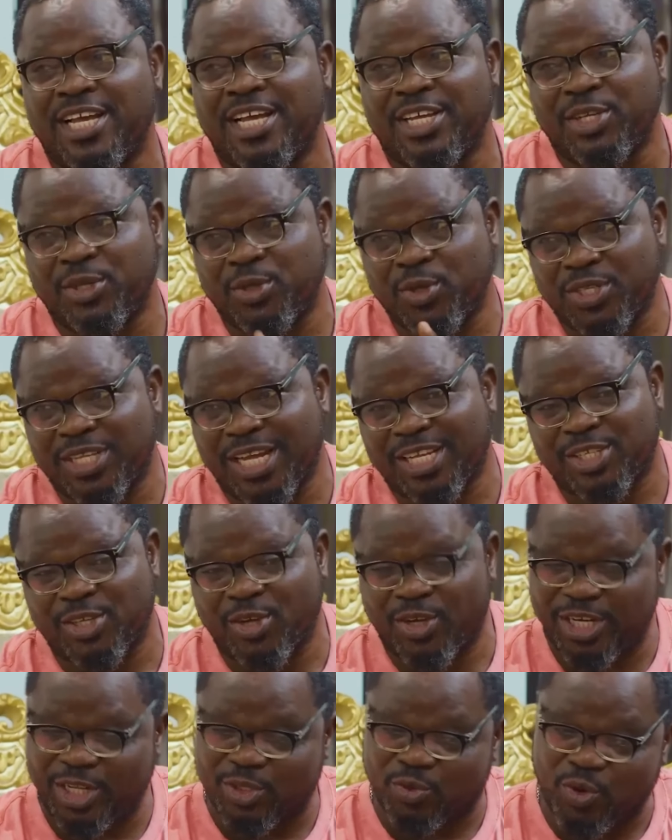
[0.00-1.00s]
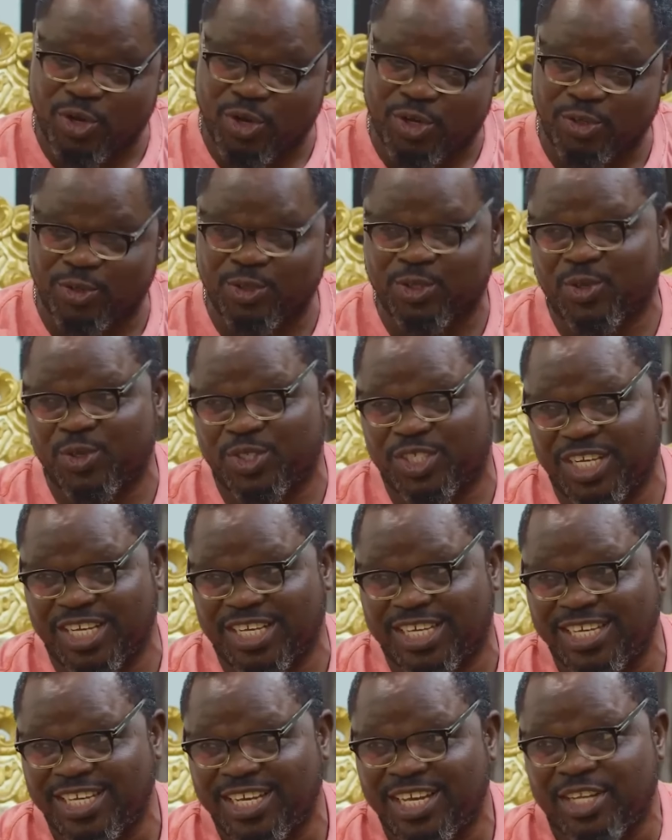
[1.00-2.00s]
you know that your network used to
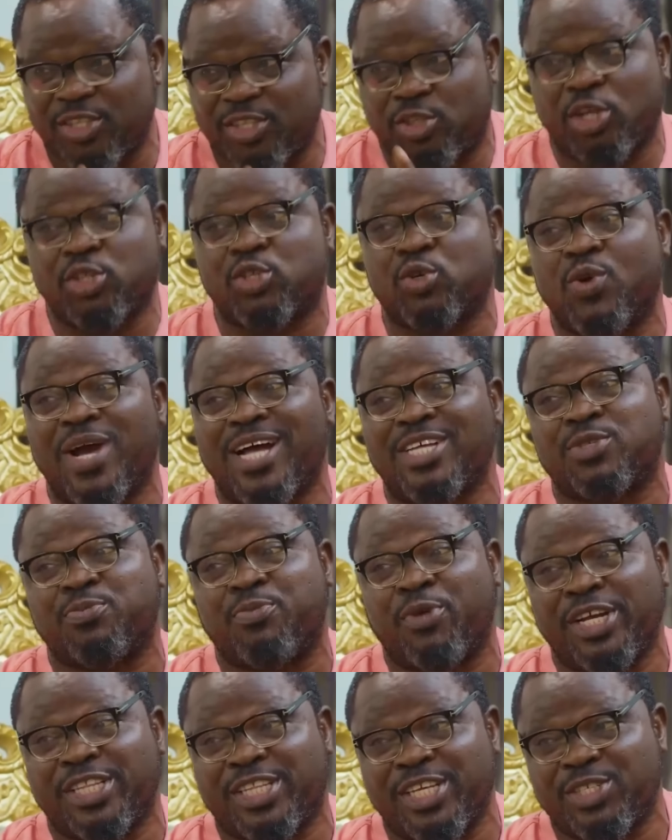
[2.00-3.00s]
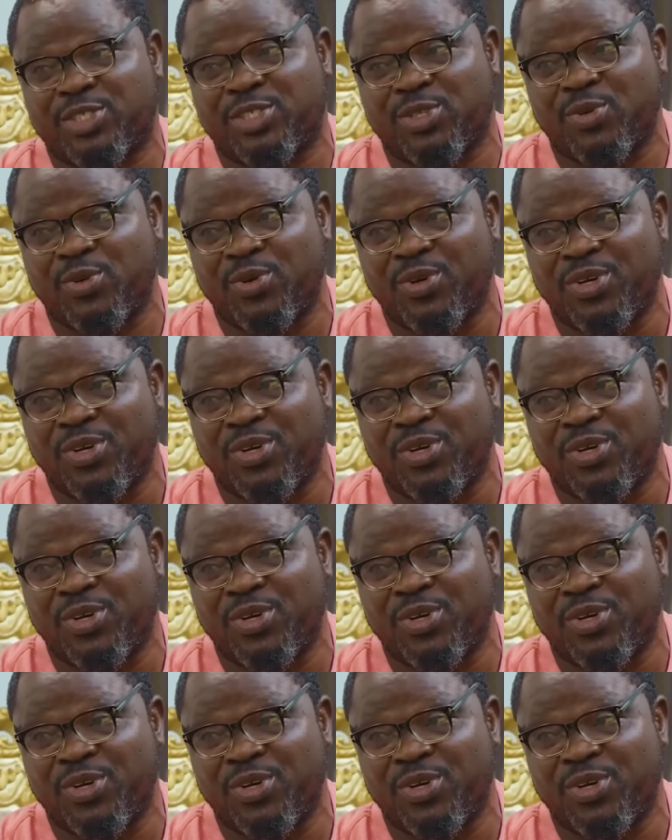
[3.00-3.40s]
shake. Don't go and spoil things.